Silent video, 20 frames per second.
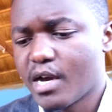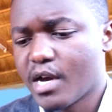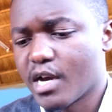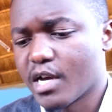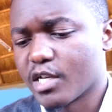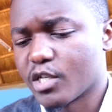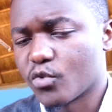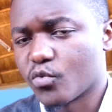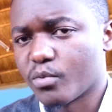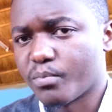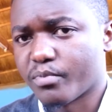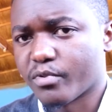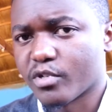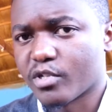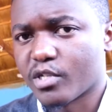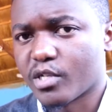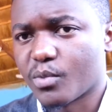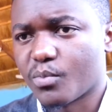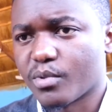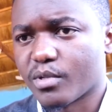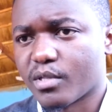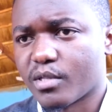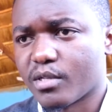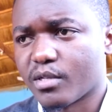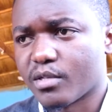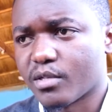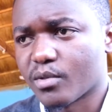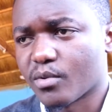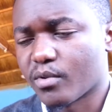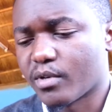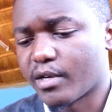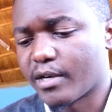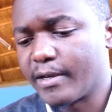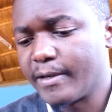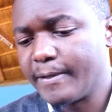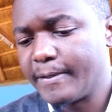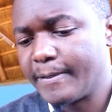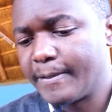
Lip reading: as we proceed with this, okay?